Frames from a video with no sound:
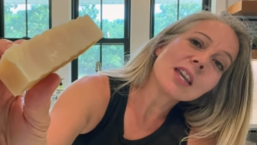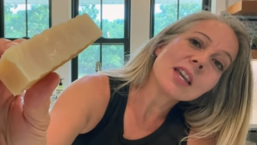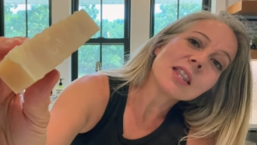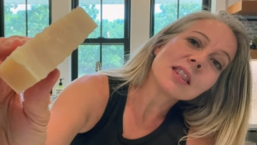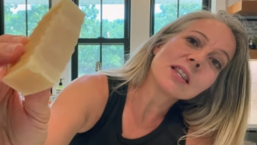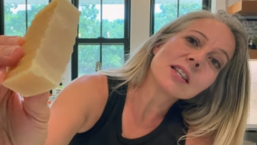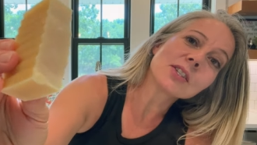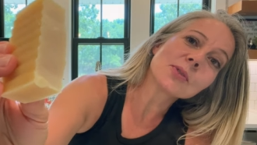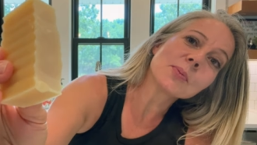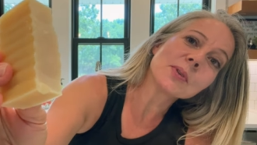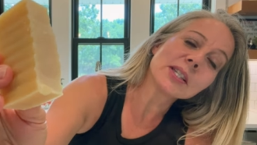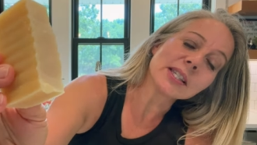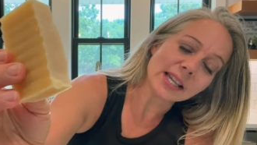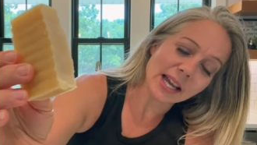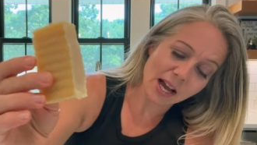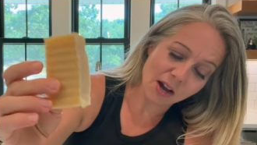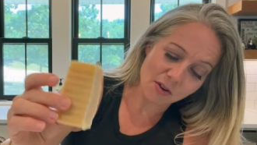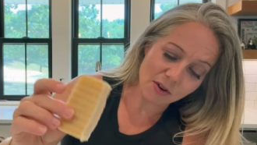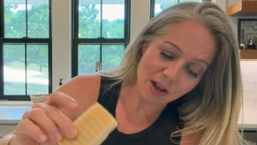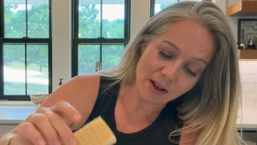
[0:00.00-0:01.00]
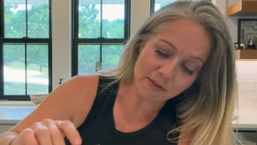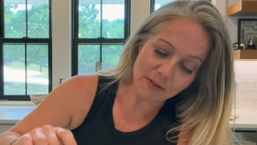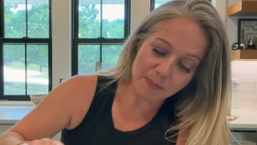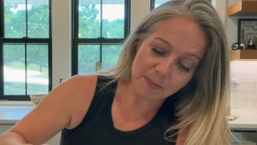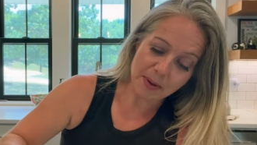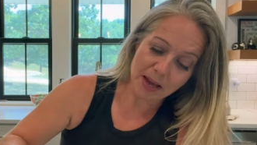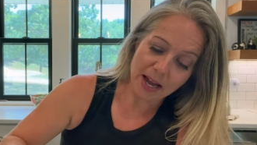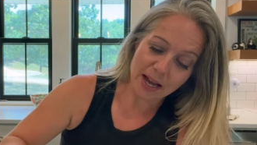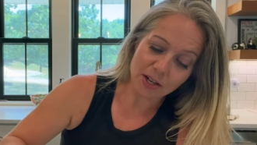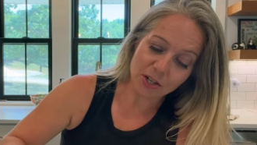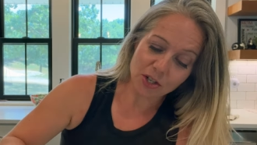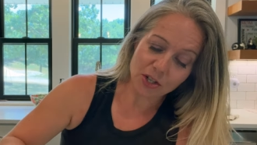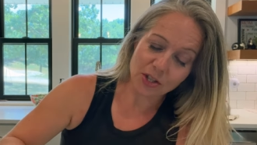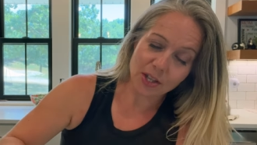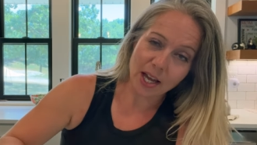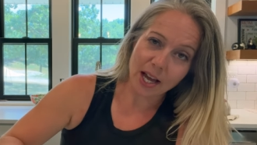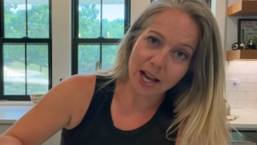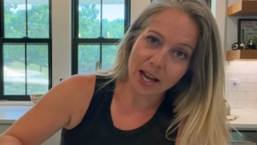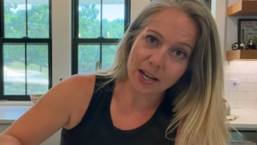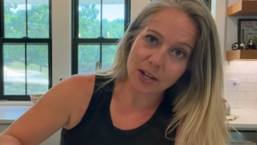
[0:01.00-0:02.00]
This was out of a batch
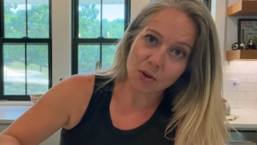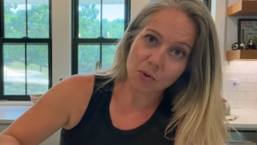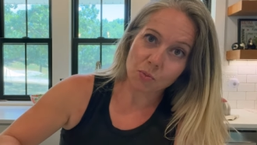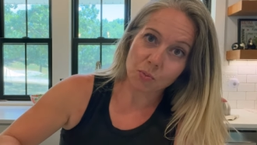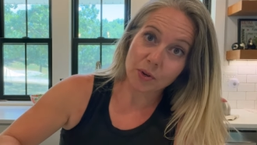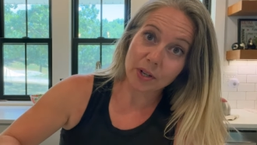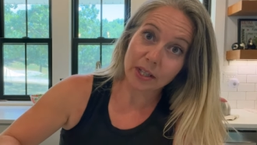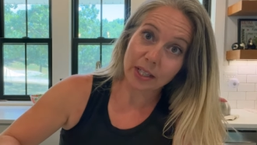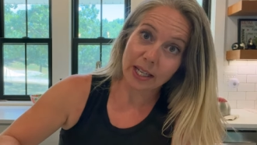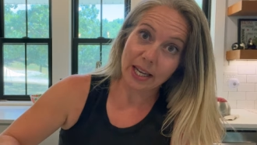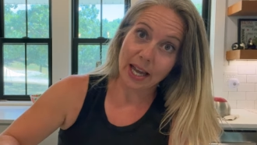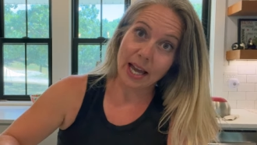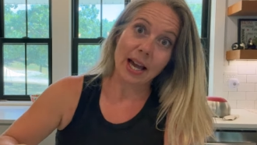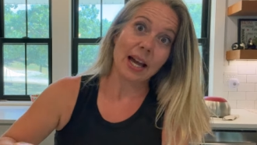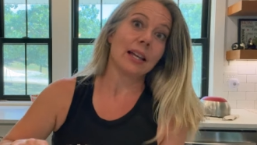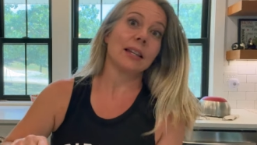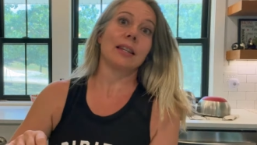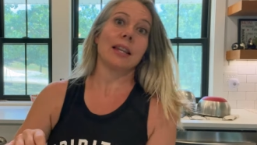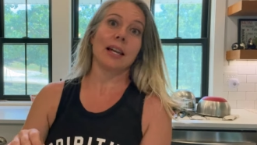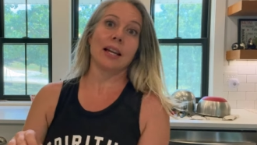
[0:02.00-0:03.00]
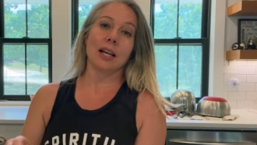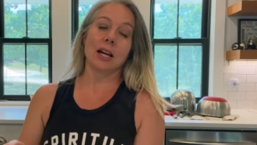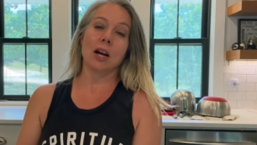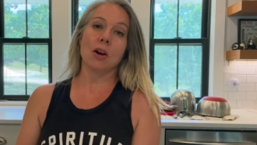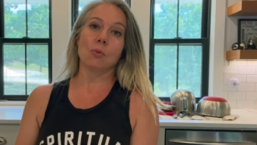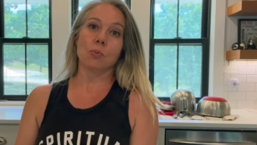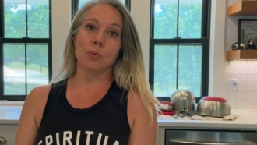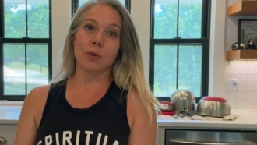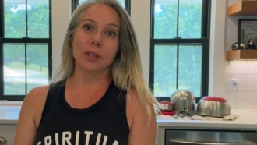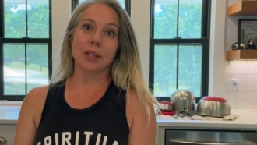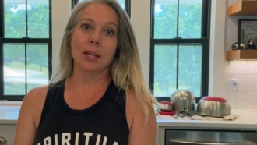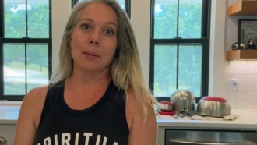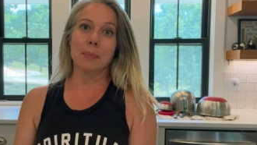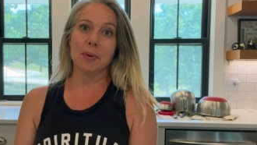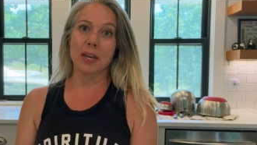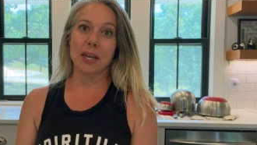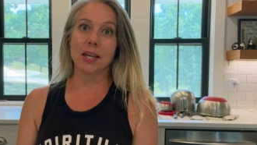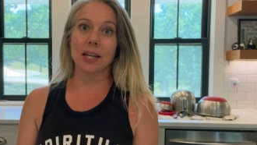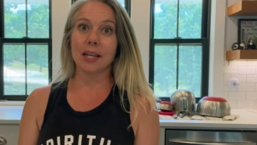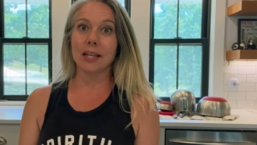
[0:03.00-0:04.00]
that really had like a really
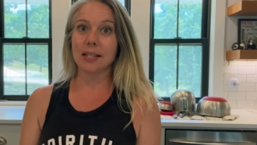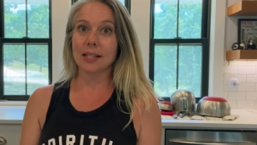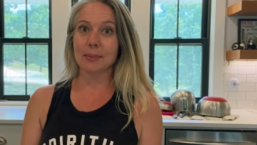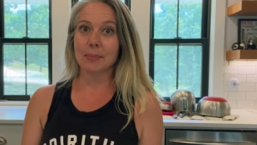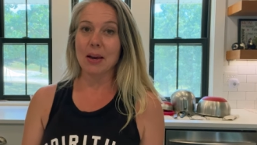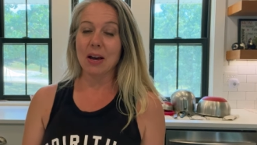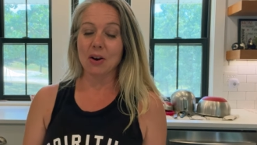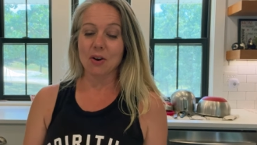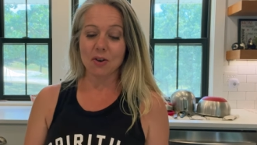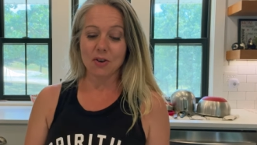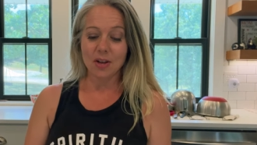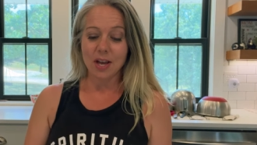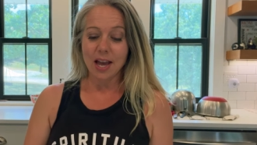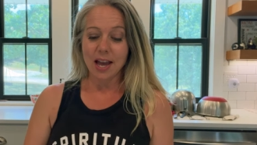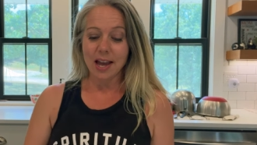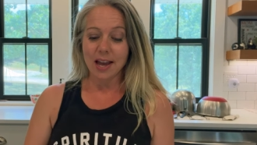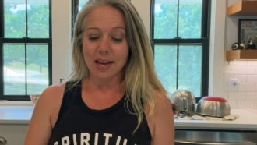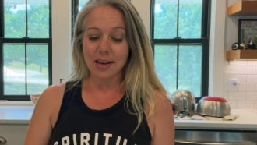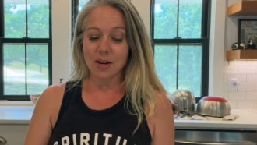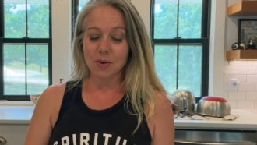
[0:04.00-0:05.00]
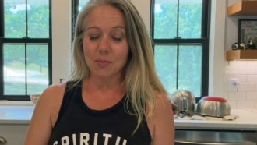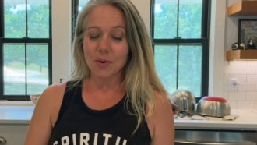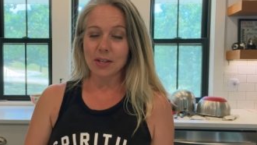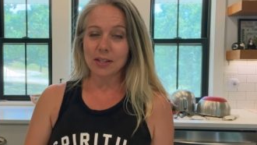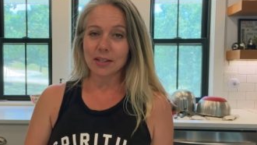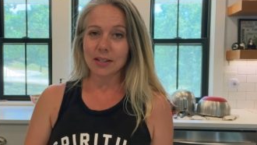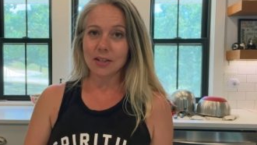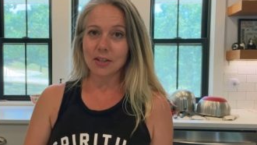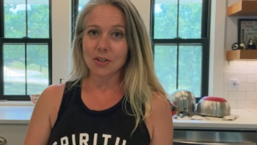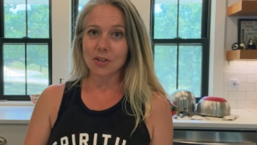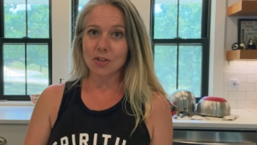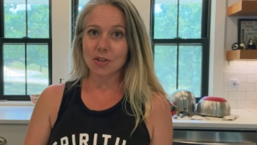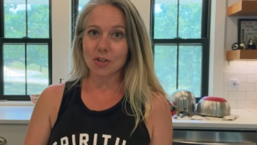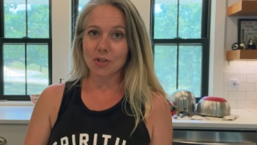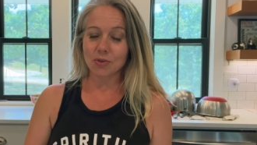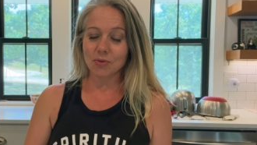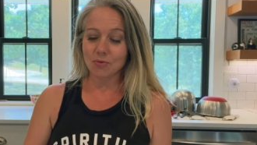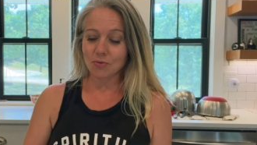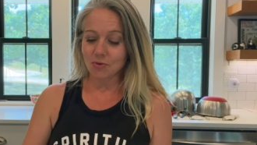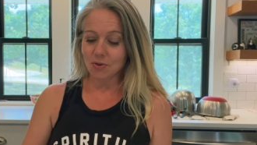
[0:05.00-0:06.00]
piggy smell and I wasn't
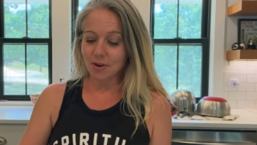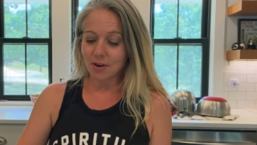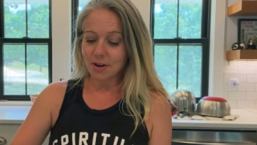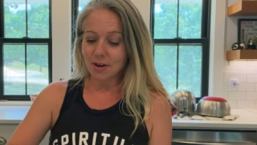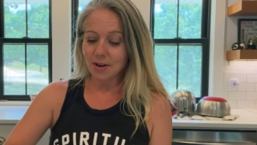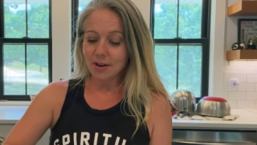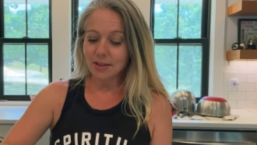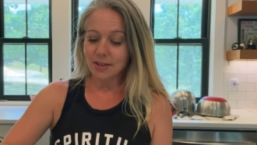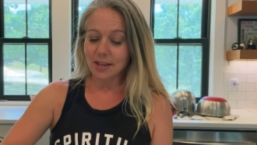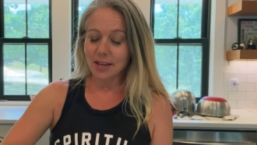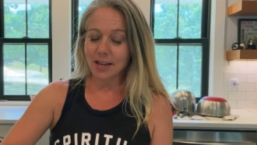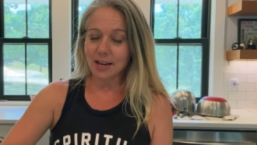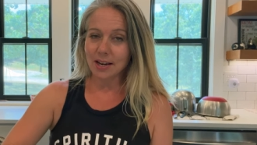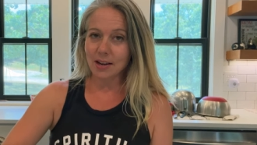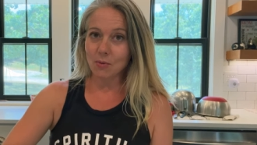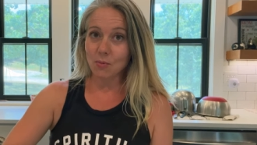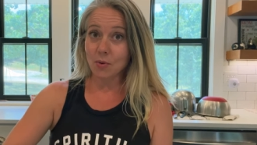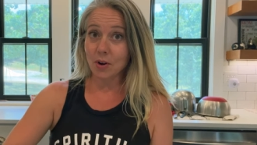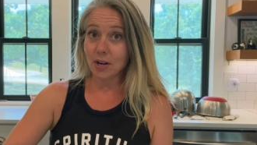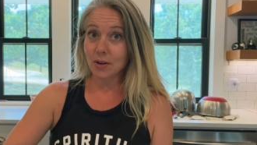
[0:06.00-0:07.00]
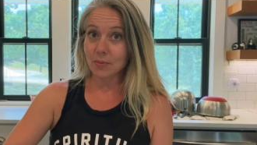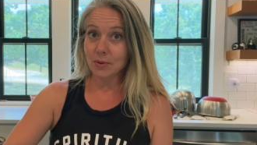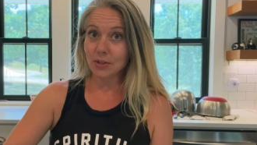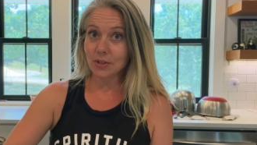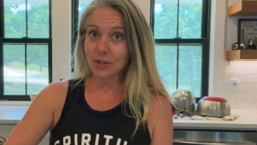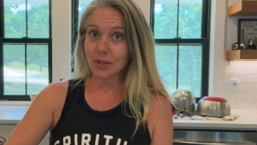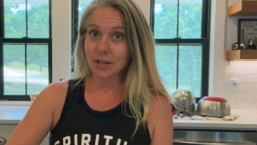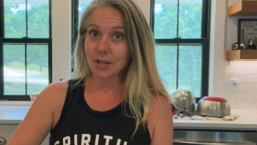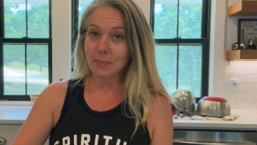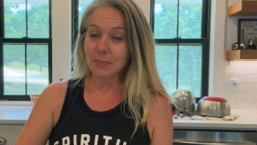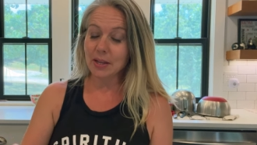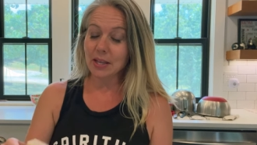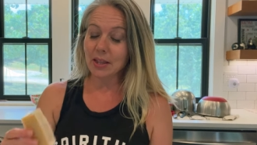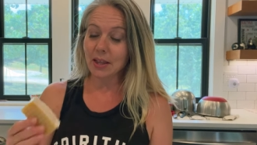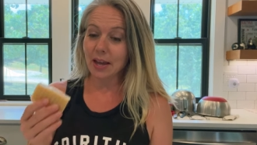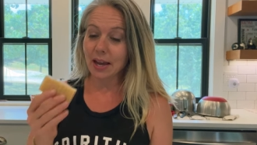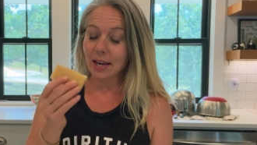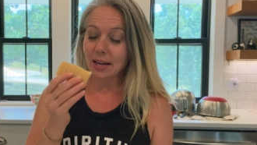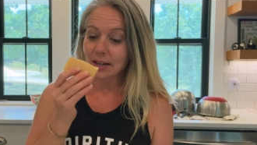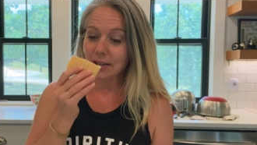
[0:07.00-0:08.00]
sure that what it was gonna be
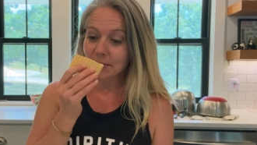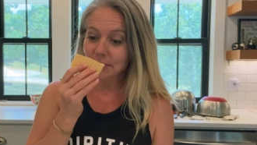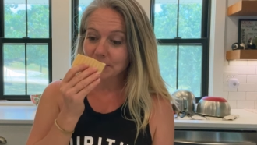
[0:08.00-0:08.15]
like